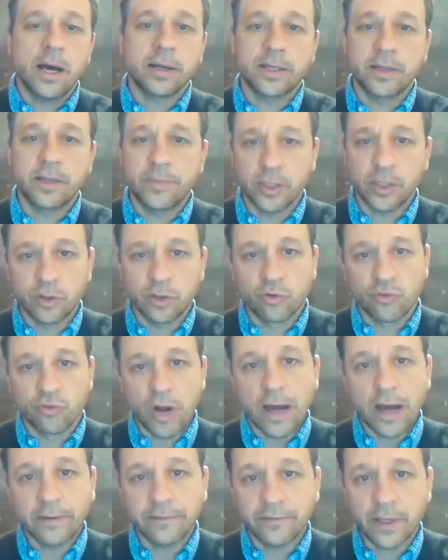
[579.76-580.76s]
Can be a little
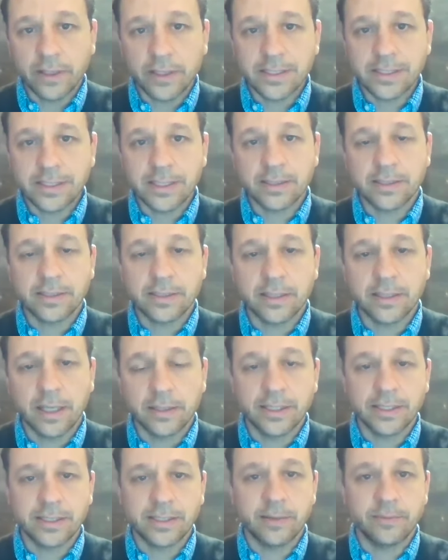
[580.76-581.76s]
rough on the
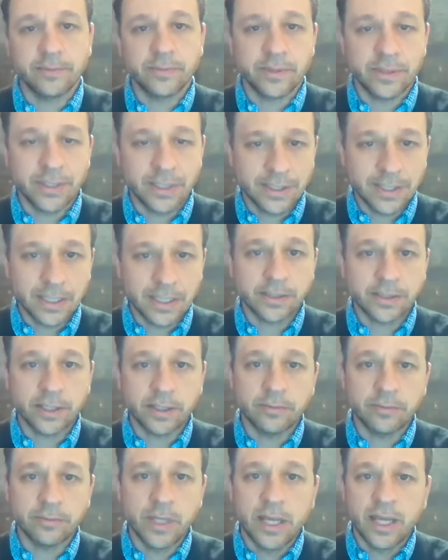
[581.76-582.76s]

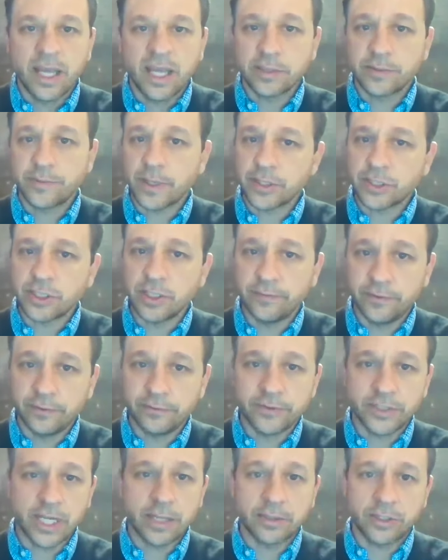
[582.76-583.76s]
system, especially if
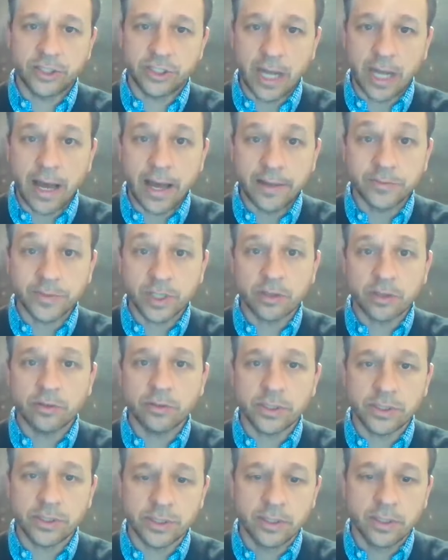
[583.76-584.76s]
you've changed time
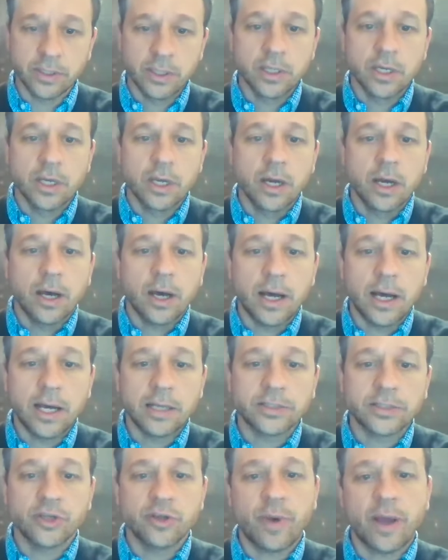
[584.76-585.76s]
zones.
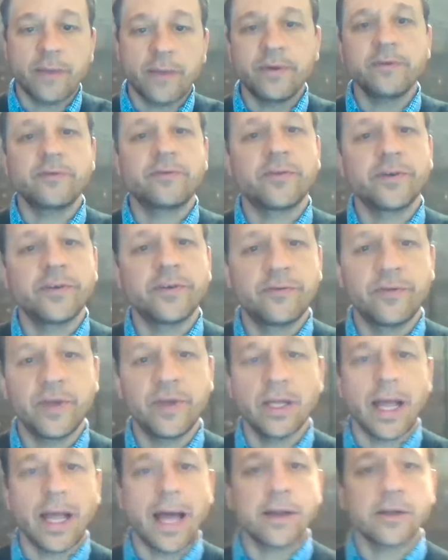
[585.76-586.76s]
So you might
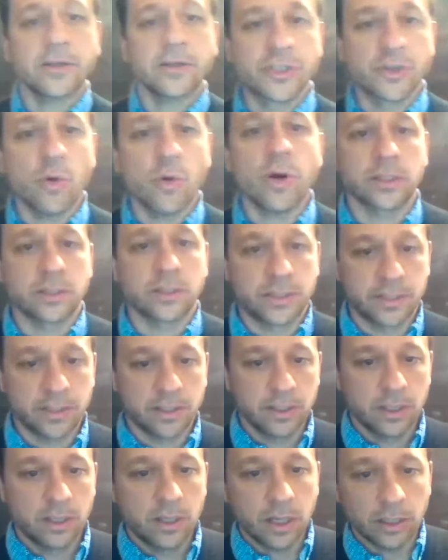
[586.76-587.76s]
feel out of sorts,
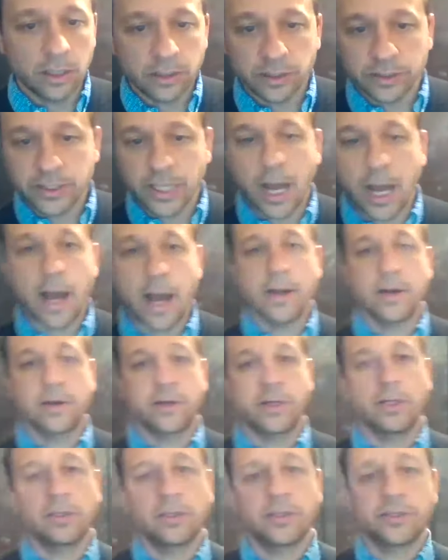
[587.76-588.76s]
a little tired,
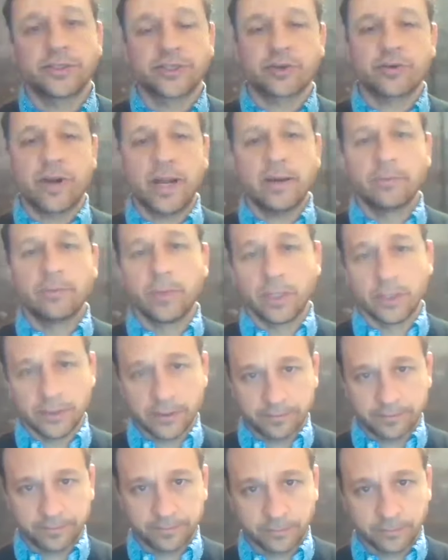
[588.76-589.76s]
a little scrambled.
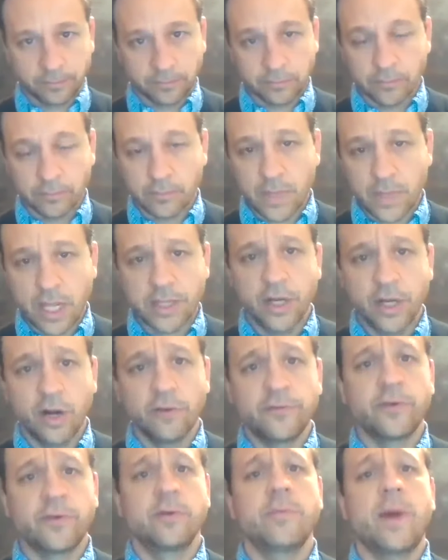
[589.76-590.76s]
You know,
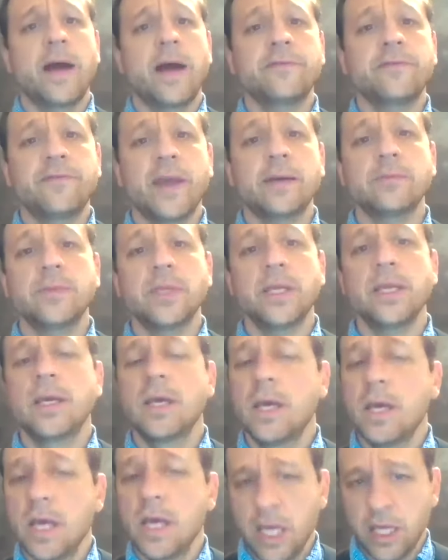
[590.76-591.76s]
for my family,
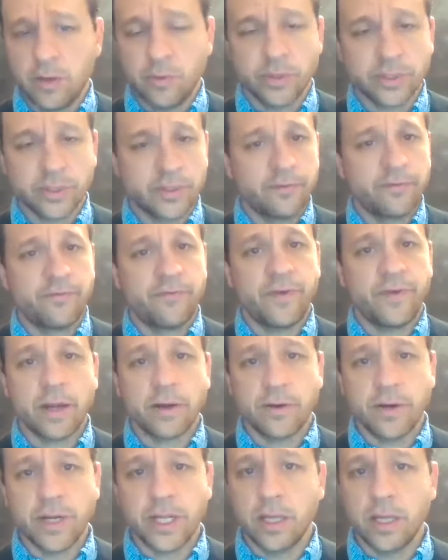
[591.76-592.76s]
it was a
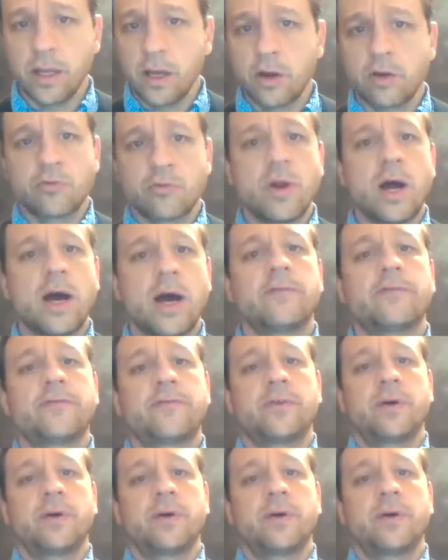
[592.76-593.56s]
very rough